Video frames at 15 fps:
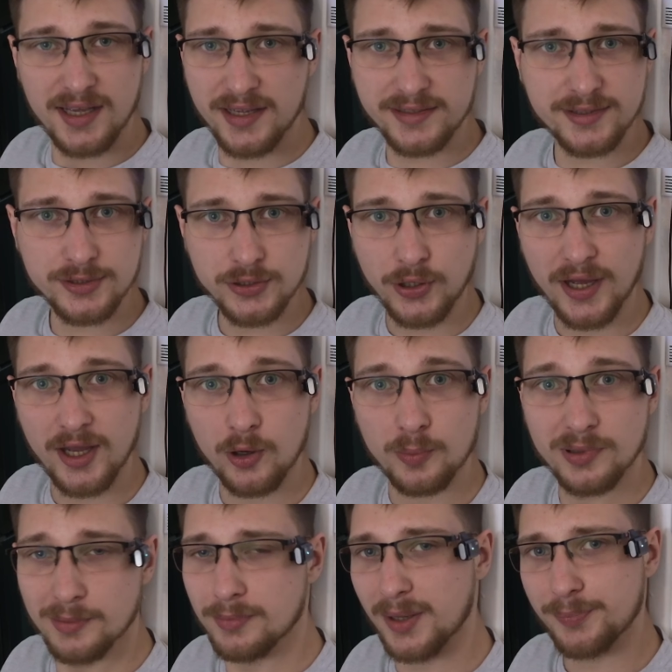it did not
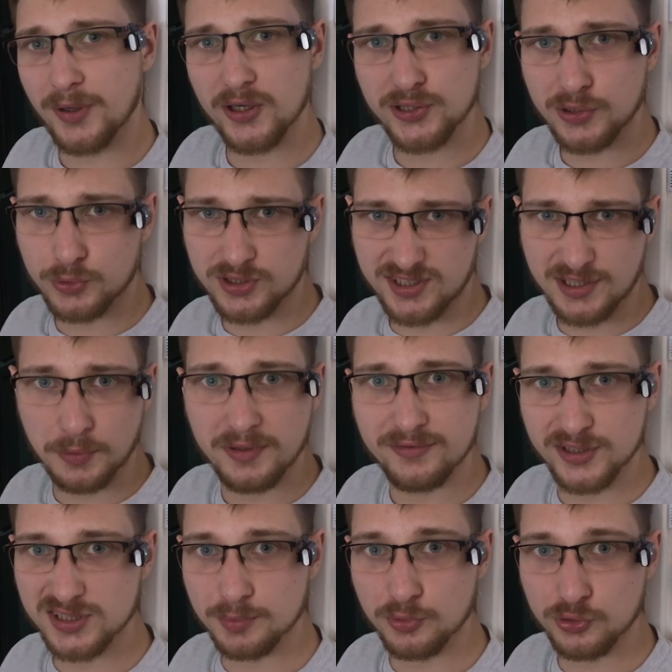help. My partner was still
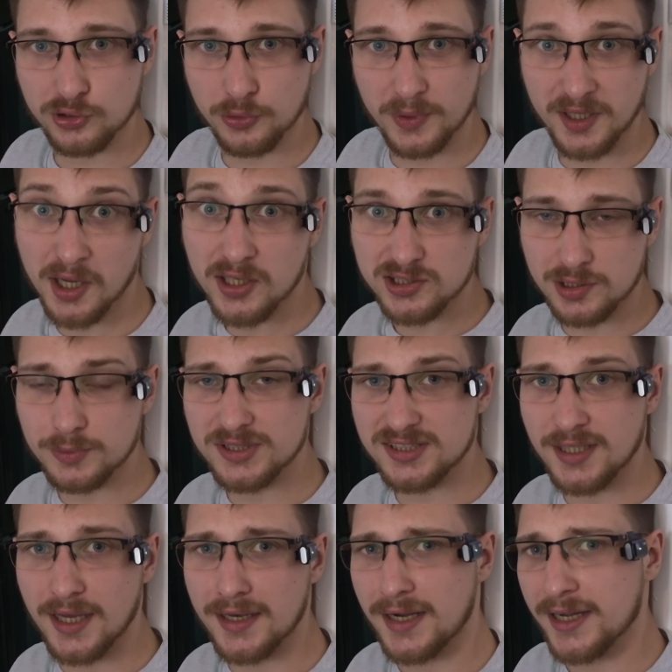invisible to it. So
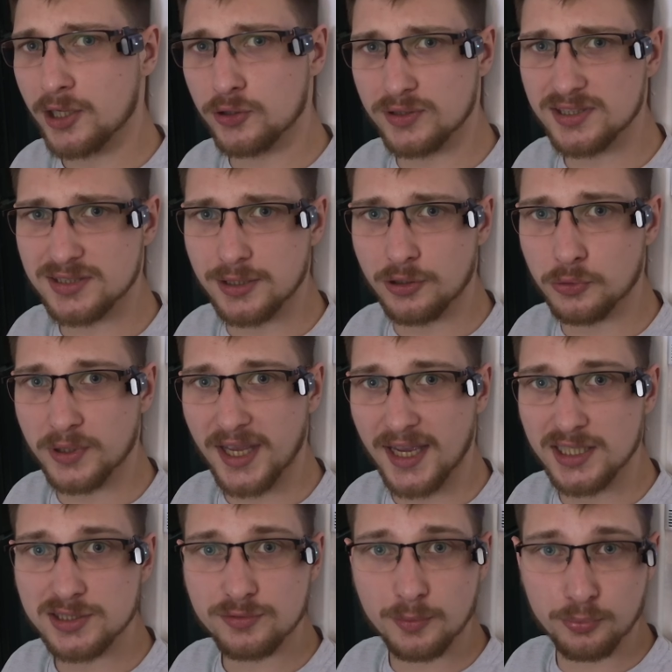instead, I got this little
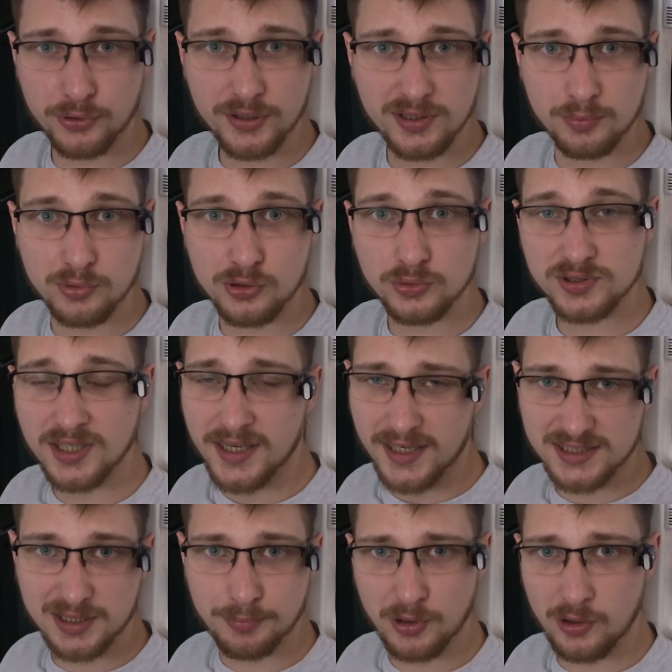case from Printables.
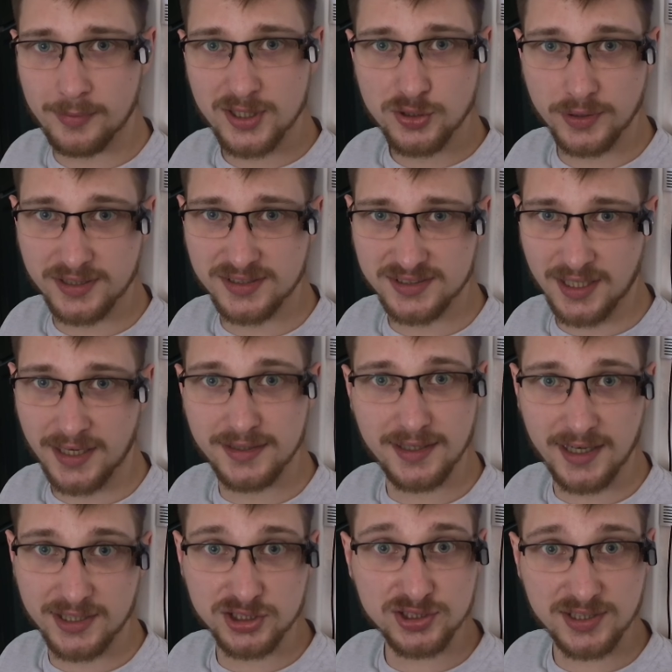It's a parametric design
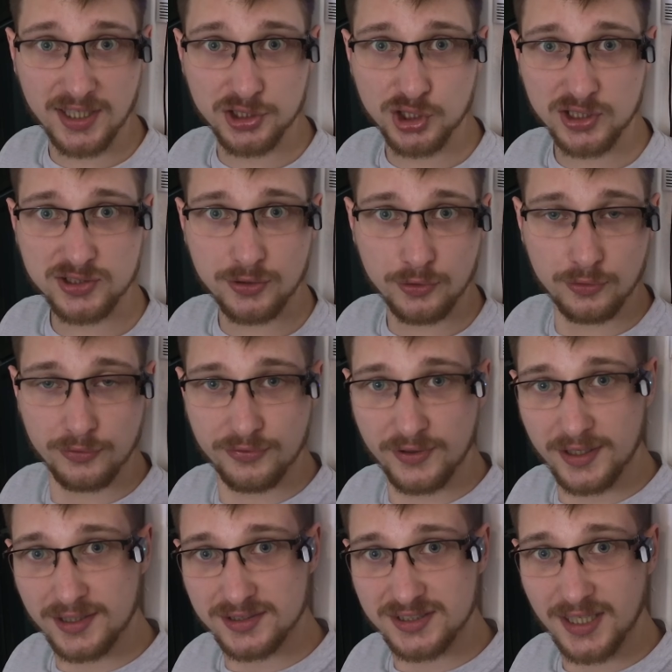that I just adjusted to
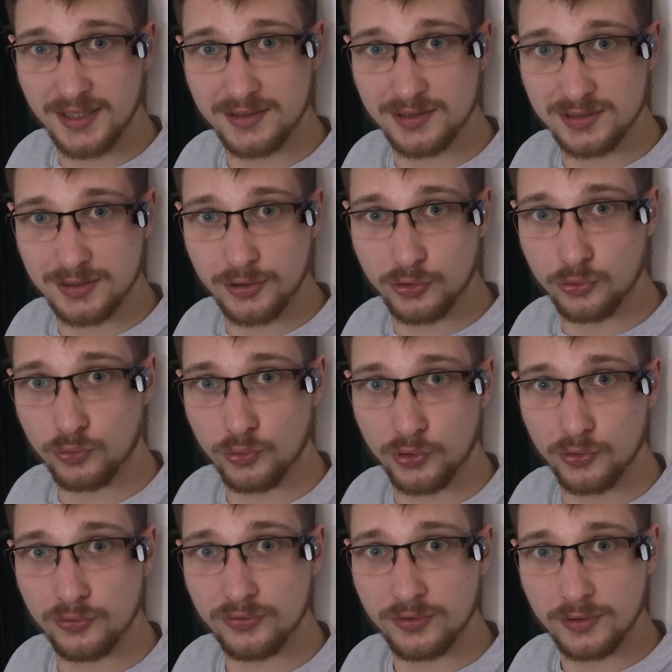fit inside this little
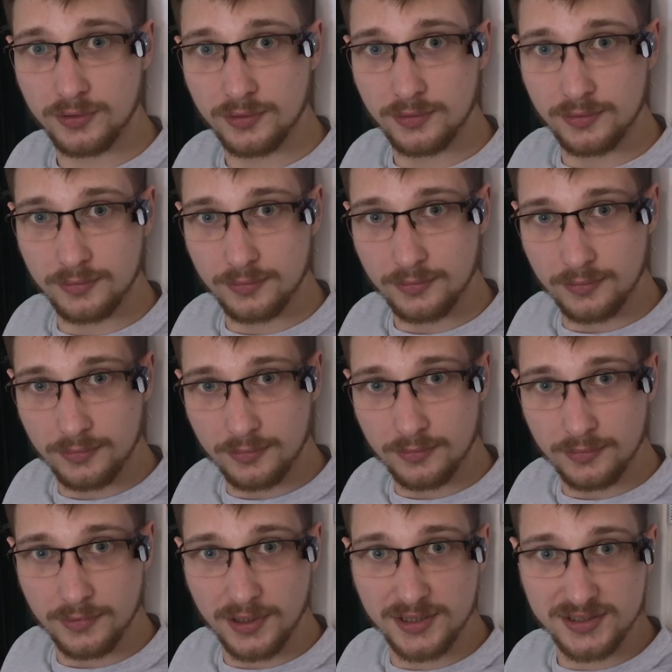groove
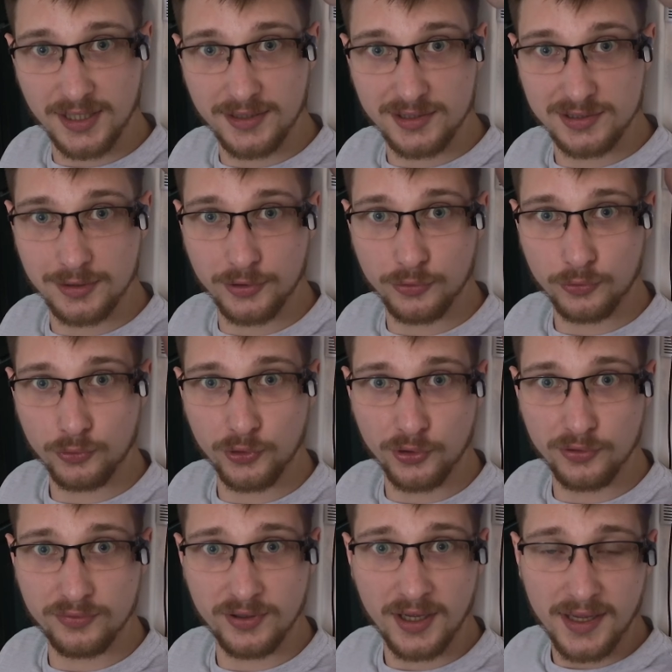inside this little
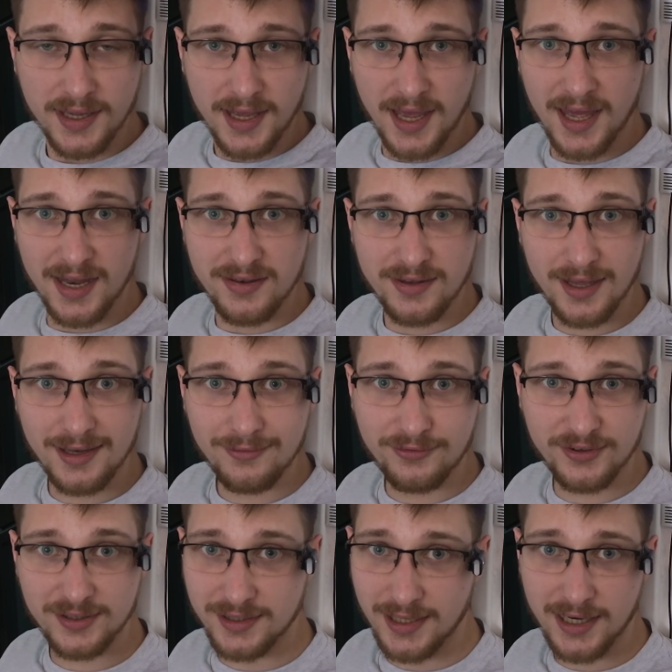groove and then
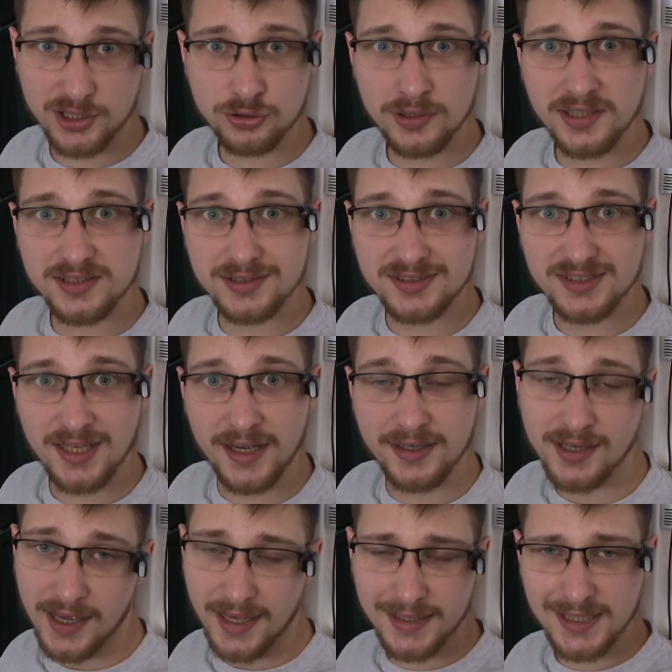fit the electronics inside.
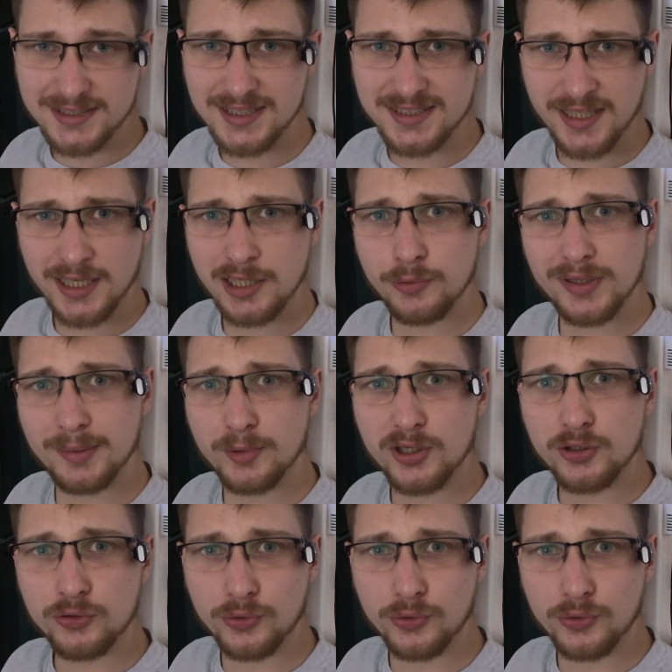And that's exactly what I'm going to